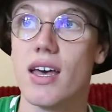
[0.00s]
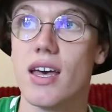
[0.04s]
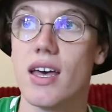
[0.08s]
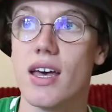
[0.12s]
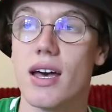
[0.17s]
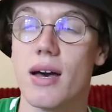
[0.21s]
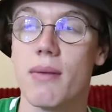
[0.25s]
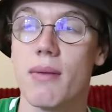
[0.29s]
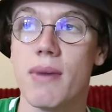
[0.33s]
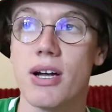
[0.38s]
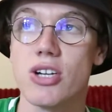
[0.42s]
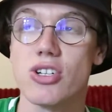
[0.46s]

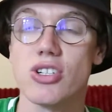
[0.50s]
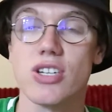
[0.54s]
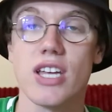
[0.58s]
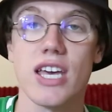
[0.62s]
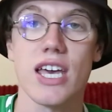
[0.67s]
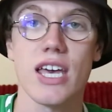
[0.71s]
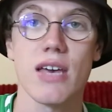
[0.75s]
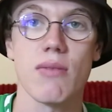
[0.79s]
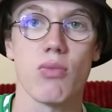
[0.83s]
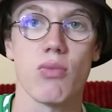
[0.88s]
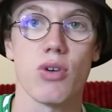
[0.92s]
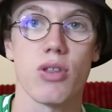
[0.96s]
imagine
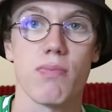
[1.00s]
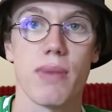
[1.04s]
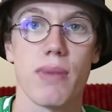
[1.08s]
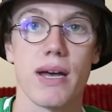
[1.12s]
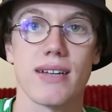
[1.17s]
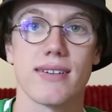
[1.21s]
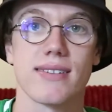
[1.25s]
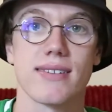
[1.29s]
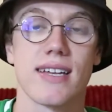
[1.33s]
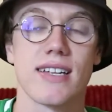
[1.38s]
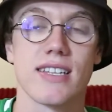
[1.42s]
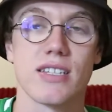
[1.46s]
him with
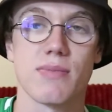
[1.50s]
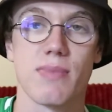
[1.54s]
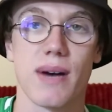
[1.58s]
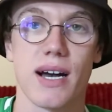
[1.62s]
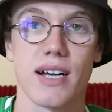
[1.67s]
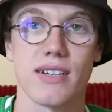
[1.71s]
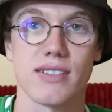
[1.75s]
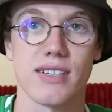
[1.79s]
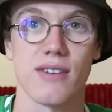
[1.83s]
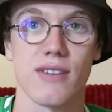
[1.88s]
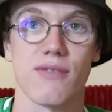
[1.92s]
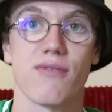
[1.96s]
better
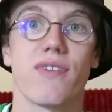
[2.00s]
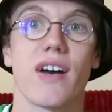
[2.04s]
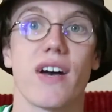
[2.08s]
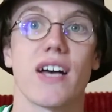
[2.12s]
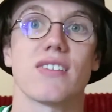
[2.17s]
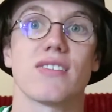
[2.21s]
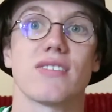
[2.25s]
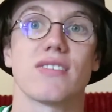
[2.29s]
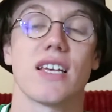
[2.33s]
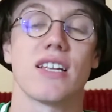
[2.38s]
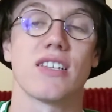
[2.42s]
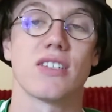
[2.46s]
centre-backs and
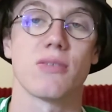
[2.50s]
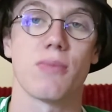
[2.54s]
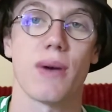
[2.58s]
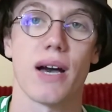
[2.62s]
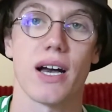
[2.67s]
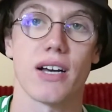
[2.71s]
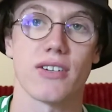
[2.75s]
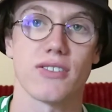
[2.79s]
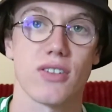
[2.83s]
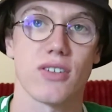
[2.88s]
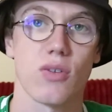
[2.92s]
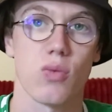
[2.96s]
fast
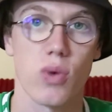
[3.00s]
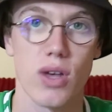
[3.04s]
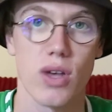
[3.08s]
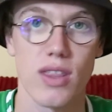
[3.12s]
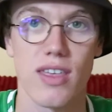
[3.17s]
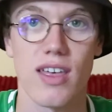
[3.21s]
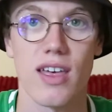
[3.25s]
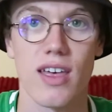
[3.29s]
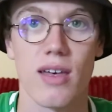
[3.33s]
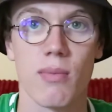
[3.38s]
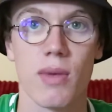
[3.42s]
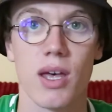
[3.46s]
centre-backs with
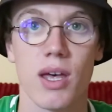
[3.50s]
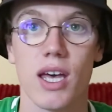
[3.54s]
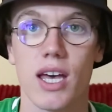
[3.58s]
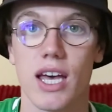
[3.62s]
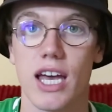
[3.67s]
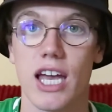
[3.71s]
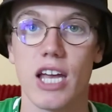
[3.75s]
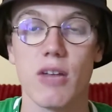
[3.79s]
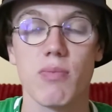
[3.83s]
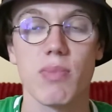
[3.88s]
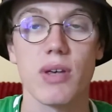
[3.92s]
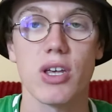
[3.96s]
him,
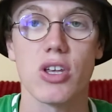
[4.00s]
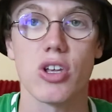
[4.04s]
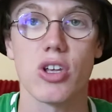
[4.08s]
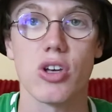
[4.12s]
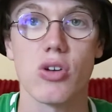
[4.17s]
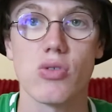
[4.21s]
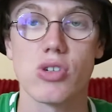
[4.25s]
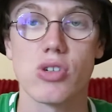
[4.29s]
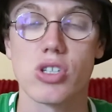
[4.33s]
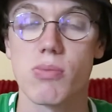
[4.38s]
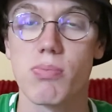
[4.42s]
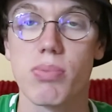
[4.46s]
he'd be
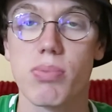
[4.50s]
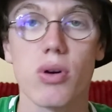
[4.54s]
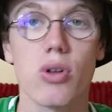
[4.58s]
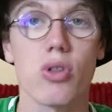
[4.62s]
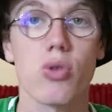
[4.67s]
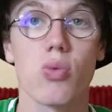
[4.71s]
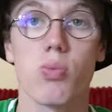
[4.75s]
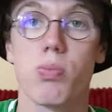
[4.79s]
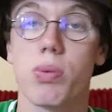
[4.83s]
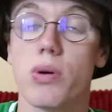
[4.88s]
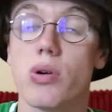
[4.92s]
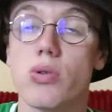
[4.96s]
huge. The
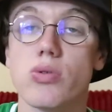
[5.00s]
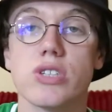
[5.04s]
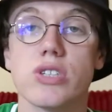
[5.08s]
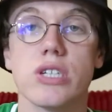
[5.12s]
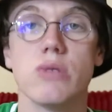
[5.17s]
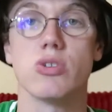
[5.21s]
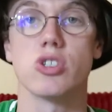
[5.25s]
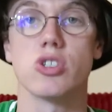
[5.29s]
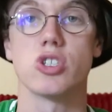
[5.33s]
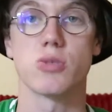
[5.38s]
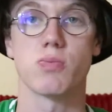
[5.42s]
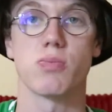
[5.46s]
balls he
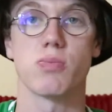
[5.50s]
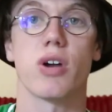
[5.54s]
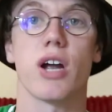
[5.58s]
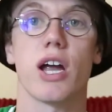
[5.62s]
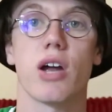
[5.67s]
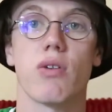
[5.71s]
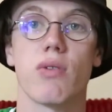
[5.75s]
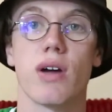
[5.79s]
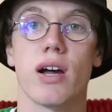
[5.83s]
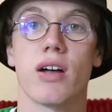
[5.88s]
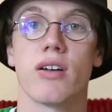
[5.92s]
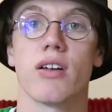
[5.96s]
would spray
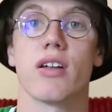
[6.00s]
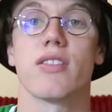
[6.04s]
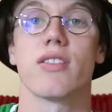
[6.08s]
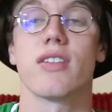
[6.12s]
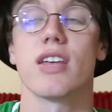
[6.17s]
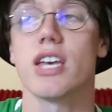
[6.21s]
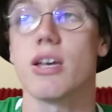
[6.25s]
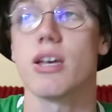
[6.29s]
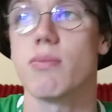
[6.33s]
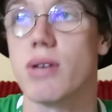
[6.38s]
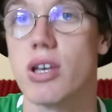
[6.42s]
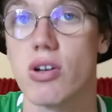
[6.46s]
around, and I
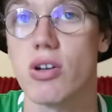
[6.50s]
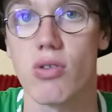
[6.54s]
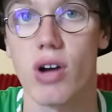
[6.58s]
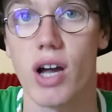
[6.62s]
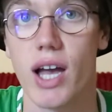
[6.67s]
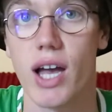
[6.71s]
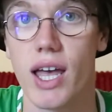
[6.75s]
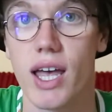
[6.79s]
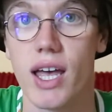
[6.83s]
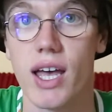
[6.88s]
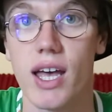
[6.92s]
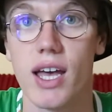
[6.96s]
think he'd be
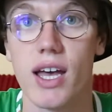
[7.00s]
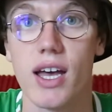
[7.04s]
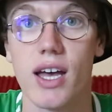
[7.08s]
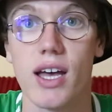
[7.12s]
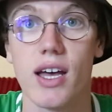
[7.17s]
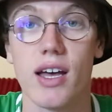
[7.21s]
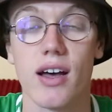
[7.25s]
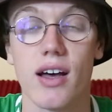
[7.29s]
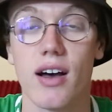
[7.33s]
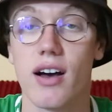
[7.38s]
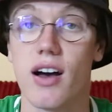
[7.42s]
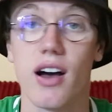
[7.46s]
great.
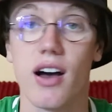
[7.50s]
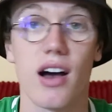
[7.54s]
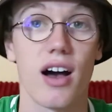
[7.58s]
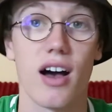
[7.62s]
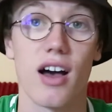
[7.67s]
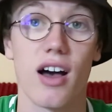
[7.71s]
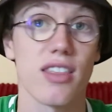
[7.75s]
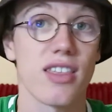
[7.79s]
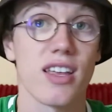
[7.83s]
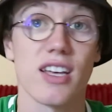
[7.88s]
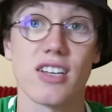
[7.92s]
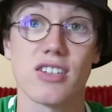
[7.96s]

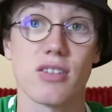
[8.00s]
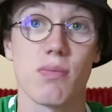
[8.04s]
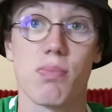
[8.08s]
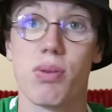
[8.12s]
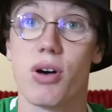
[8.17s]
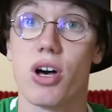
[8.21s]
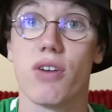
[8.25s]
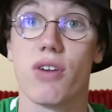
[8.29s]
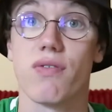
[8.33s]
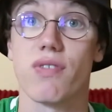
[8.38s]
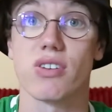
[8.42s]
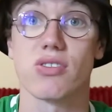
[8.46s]
I think it's a
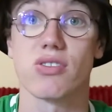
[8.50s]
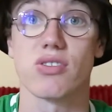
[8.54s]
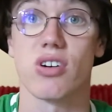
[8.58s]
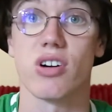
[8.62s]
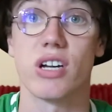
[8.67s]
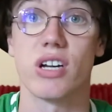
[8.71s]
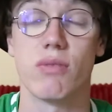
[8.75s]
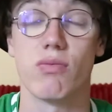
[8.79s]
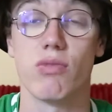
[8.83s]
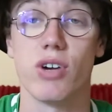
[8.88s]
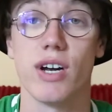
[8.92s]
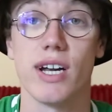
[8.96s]
perfect
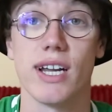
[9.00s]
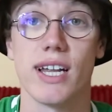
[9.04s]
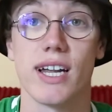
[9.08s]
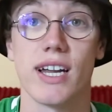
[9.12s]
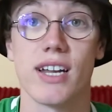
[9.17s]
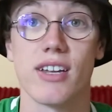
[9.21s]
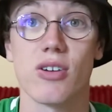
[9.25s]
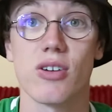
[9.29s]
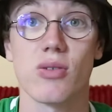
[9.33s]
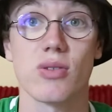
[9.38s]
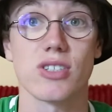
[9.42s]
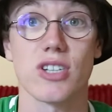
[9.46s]
sign, really. I
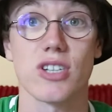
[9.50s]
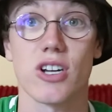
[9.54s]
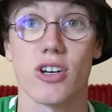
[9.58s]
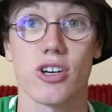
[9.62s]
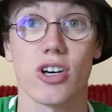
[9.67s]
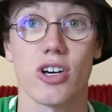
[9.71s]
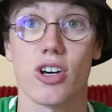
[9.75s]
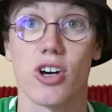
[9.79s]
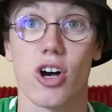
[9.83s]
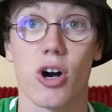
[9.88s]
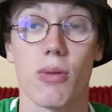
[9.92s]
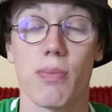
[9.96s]
don't want to sound like
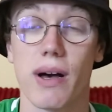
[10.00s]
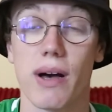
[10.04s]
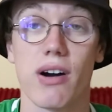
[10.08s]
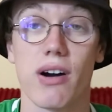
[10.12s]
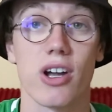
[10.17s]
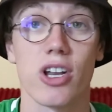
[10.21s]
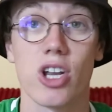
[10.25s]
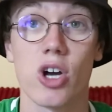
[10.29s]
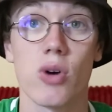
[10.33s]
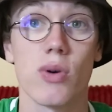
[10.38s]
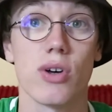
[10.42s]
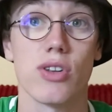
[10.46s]
a cop-out,
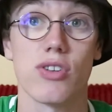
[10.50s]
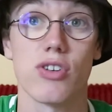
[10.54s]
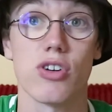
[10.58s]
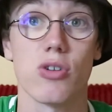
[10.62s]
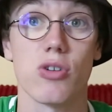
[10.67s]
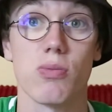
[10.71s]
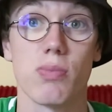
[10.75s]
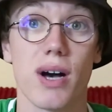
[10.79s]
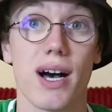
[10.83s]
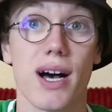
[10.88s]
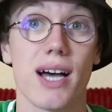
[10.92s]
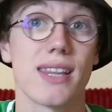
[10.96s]
I know I
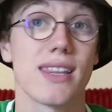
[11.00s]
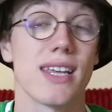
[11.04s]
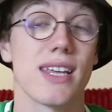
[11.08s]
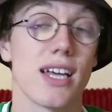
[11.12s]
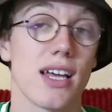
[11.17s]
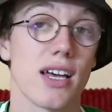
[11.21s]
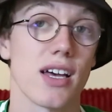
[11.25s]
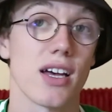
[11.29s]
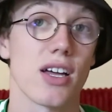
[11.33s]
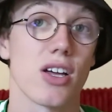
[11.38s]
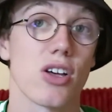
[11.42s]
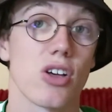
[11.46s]
do, but I
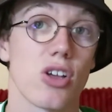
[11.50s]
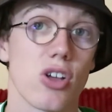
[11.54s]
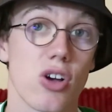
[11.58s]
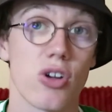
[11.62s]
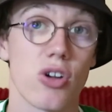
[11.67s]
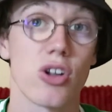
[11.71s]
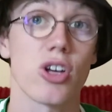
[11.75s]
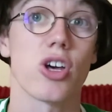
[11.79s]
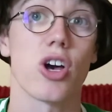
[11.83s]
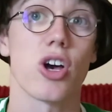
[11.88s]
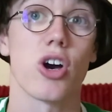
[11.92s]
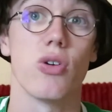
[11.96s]
think
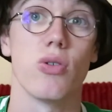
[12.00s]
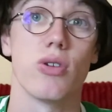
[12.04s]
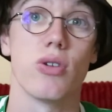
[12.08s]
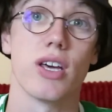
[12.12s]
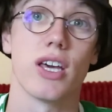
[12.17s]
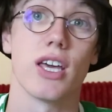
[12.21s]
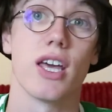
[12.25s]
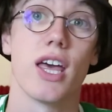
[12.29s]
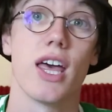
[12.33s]
Conor Cody